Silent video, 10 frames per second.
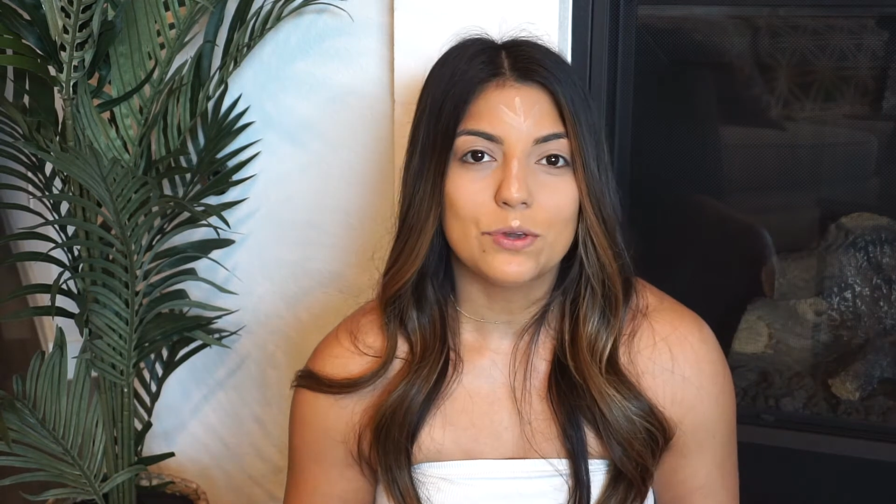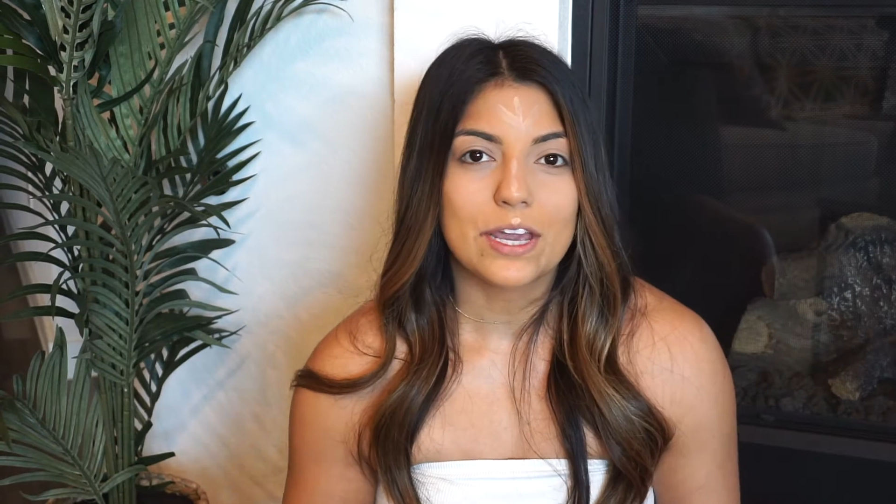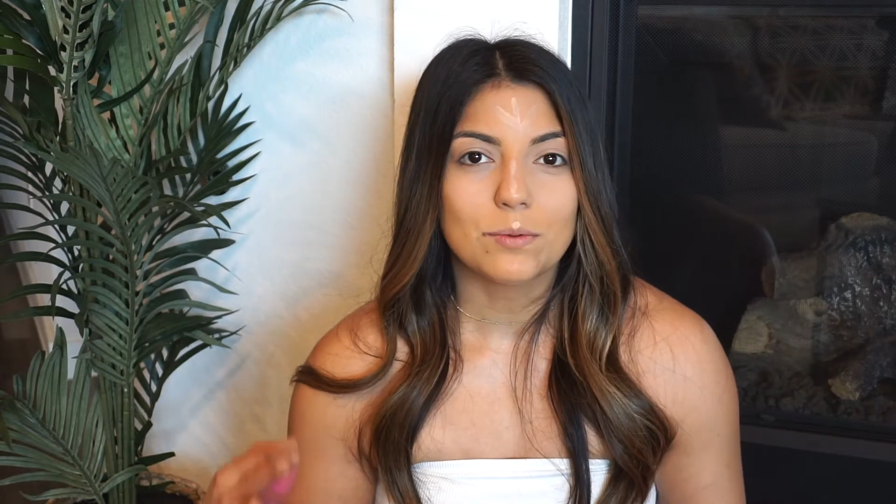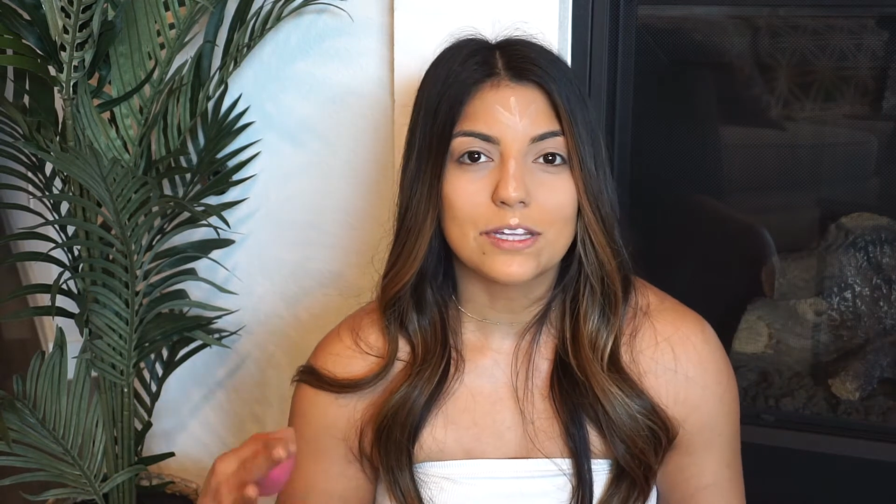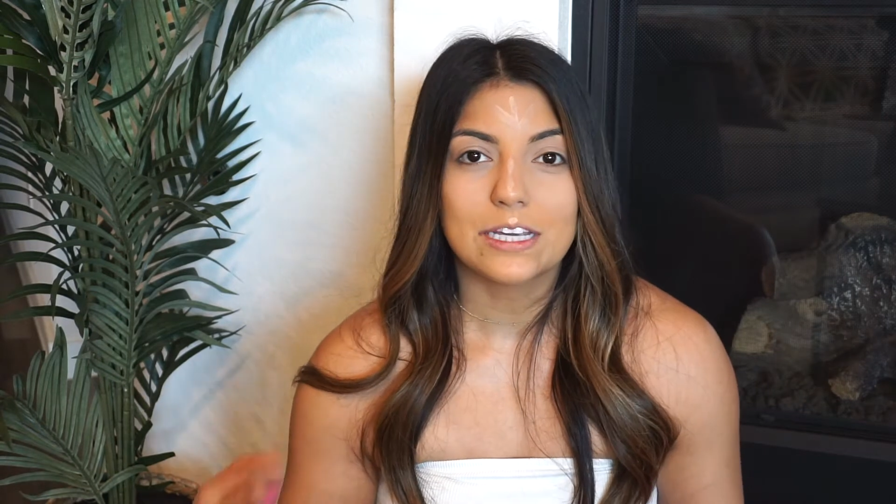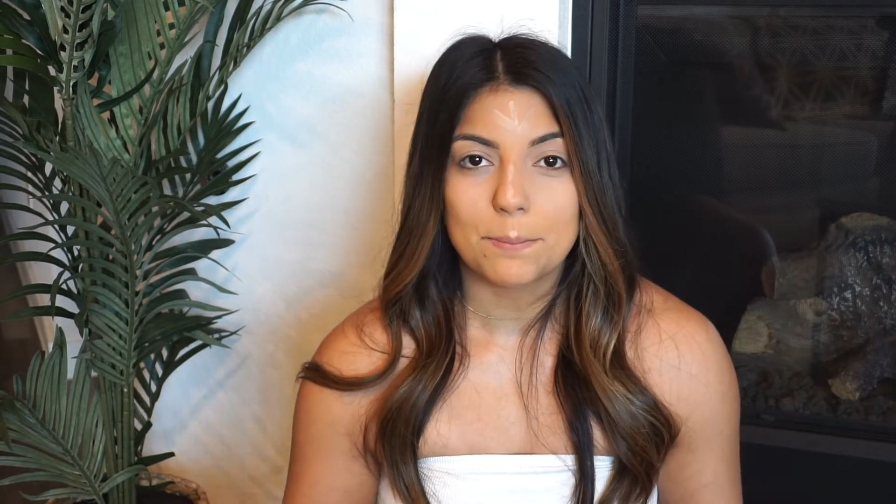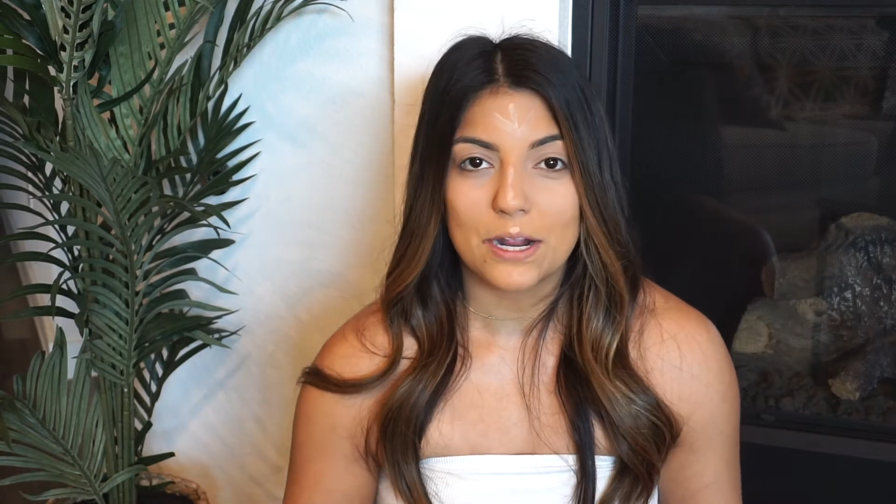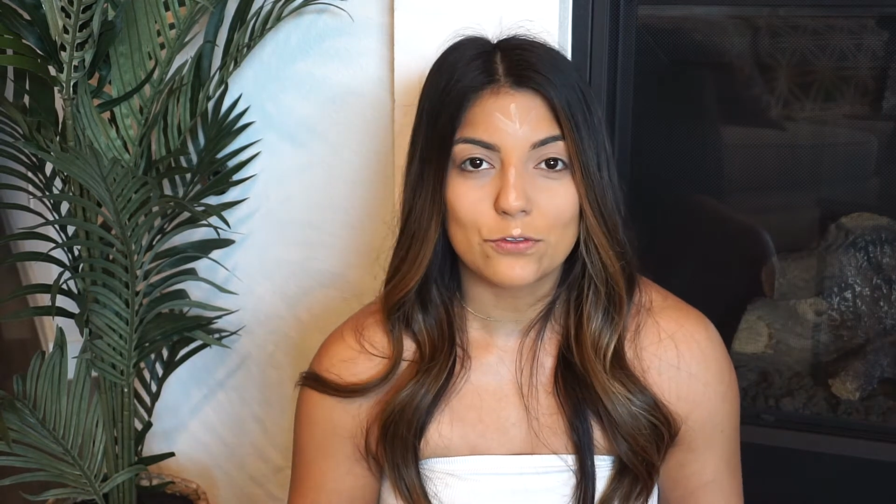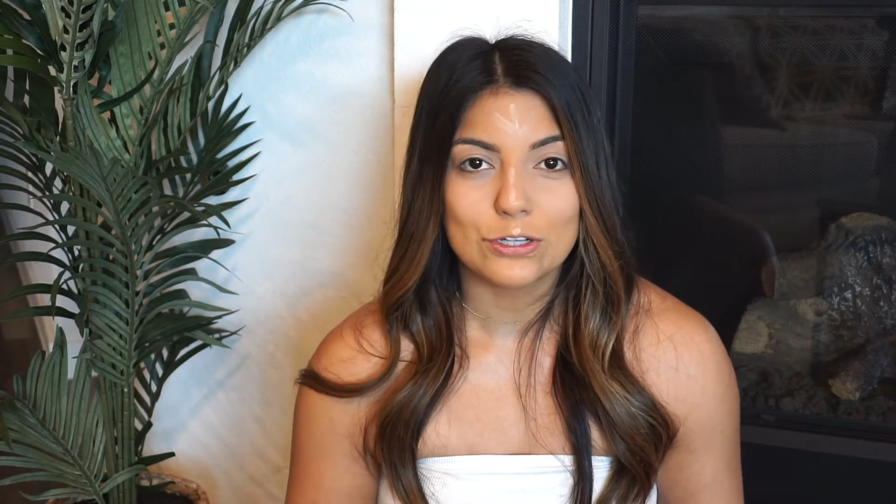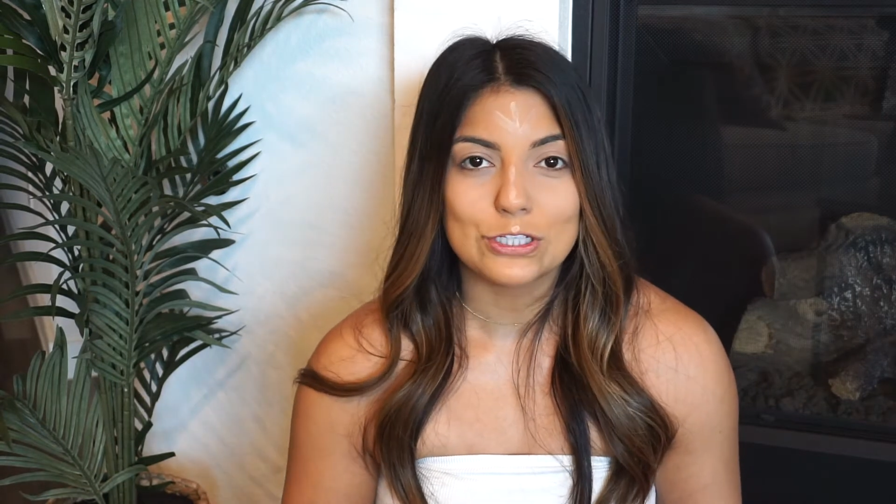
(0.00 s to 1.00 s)
you can't really
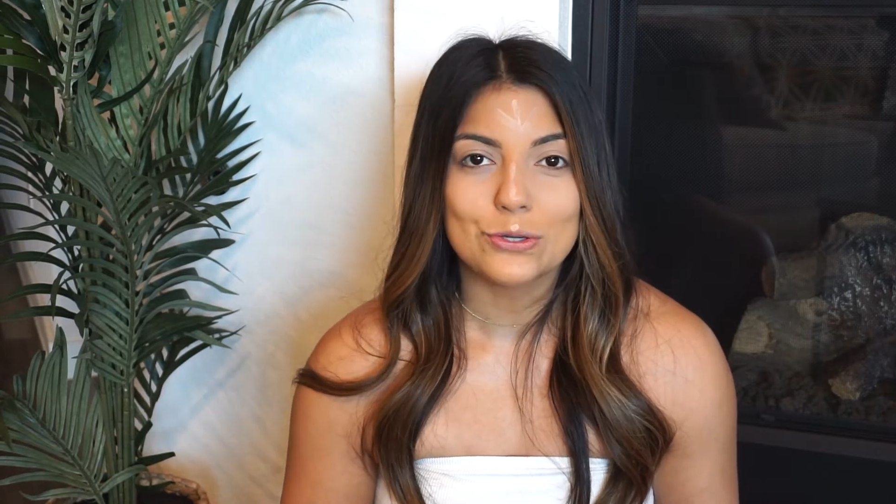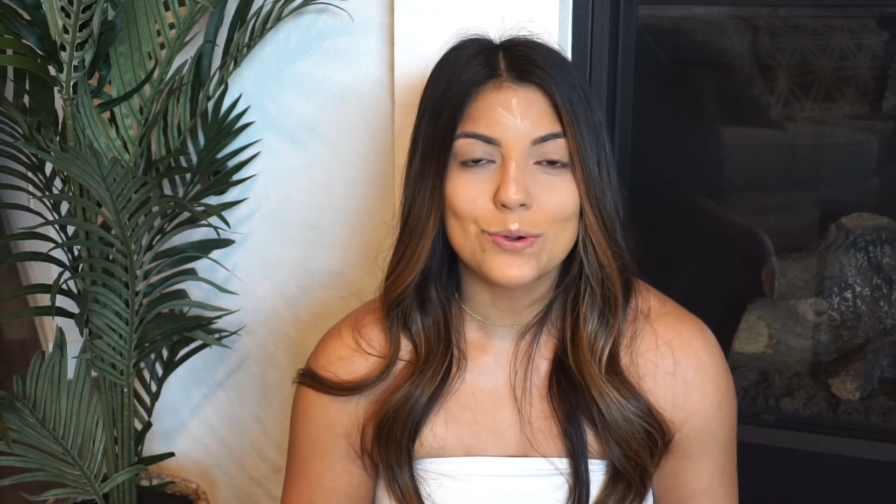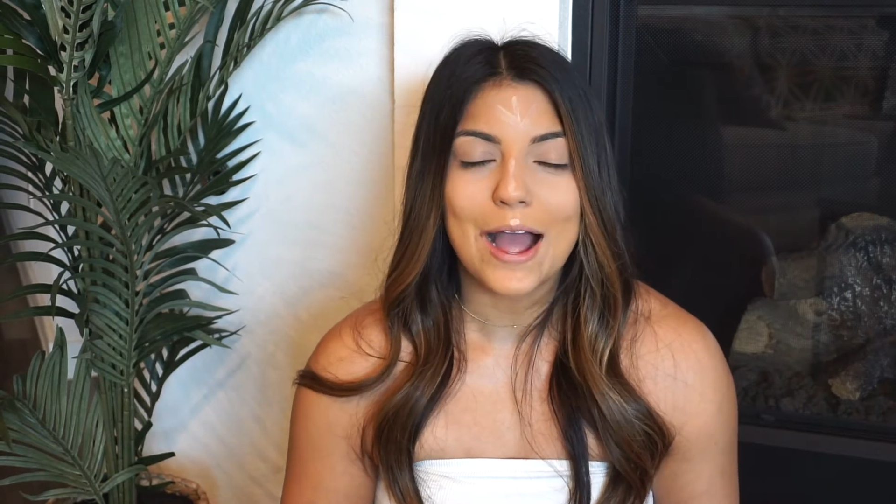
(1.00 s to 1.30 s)
compare the two,